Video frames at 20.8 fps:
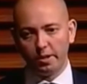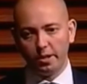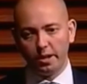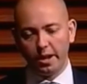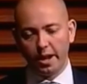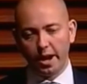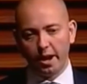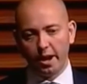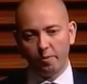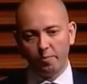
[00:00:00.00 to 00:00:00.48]

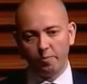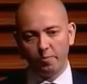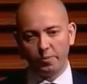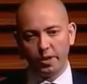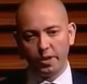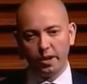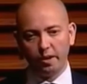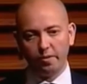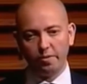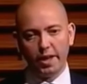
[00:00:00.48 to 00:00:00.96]
Now,
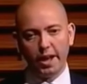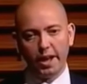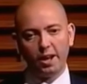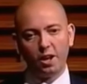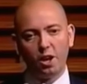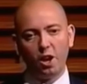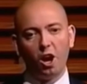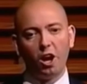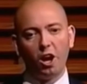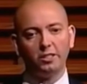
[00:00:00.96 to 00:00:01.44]
if that
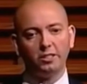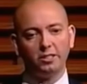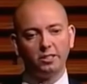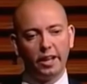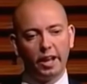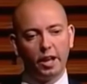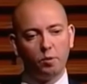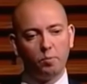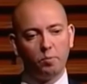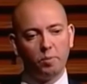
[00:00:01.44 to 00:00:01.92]
loss
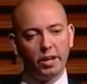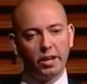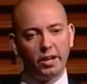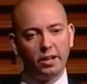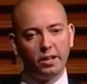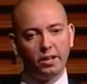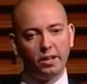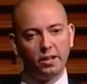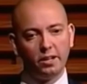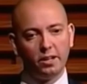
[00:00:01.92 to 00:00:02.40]
had
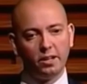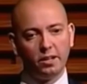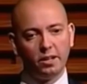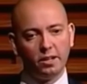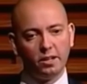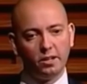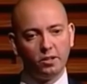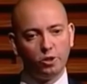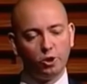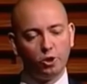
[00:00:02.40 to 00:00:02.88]
been
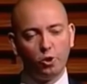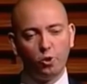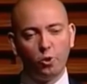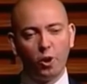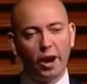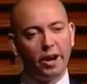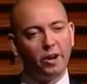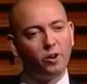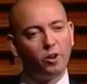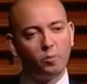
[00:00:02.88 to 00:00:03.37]

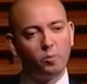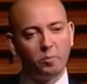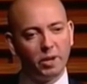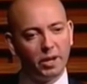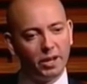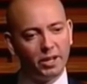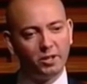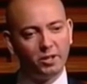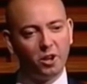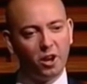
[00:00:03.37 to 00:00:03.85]
$200
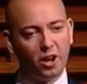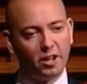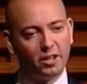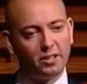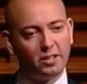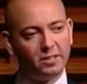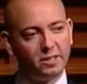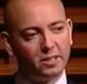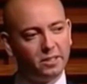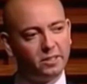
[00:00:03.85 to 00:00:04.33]
billion
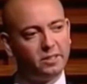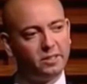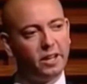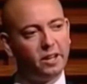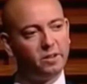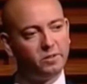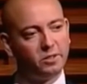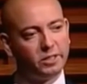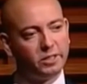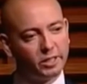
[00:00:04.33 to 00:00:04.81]

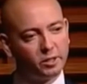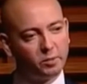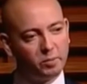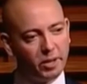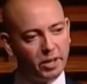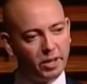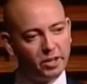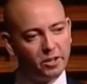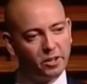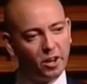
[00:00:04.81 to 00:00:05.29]
instead of $6
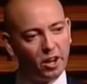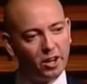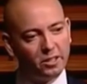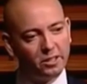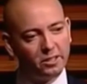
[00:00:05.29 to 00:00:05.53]
billion,